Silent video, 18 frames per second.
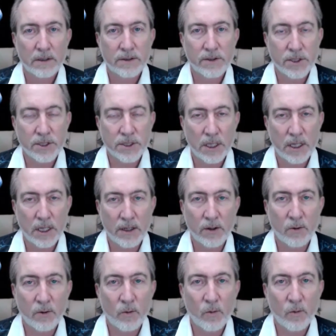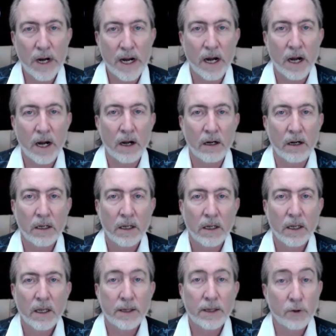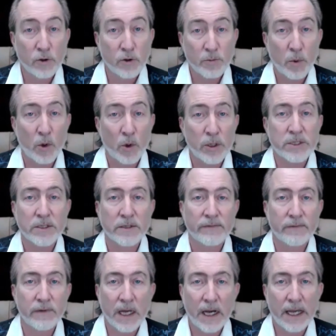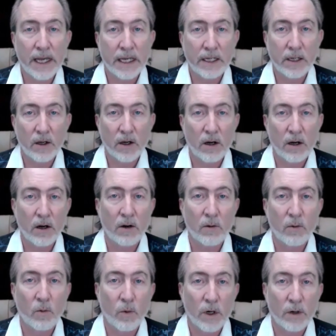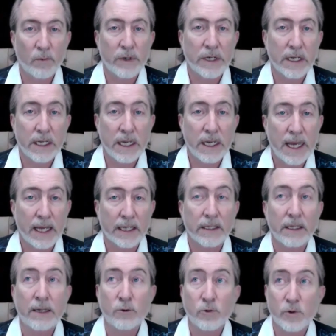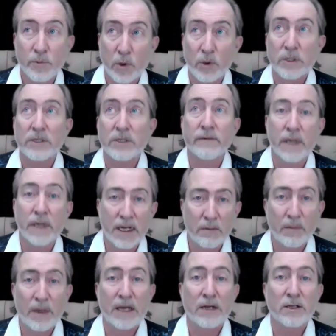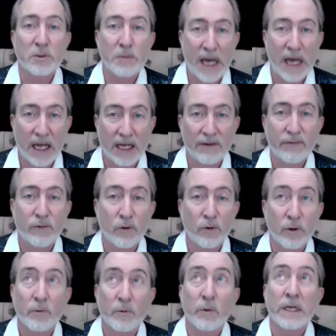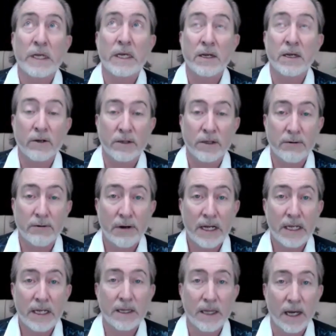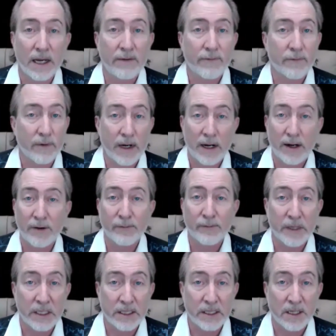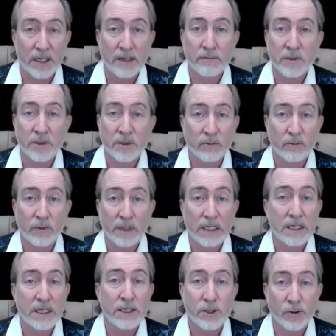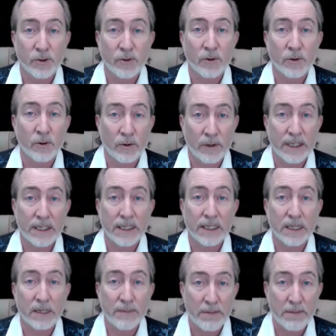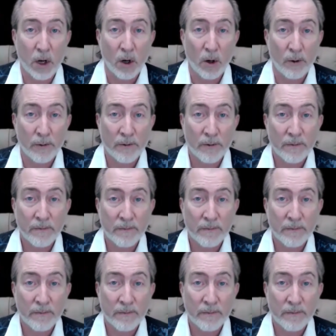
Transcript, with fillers: just unaware. And those points of light are where we connect. And those points of light bounce back and forth between here and the great light for however many times we need to in order to get the memo,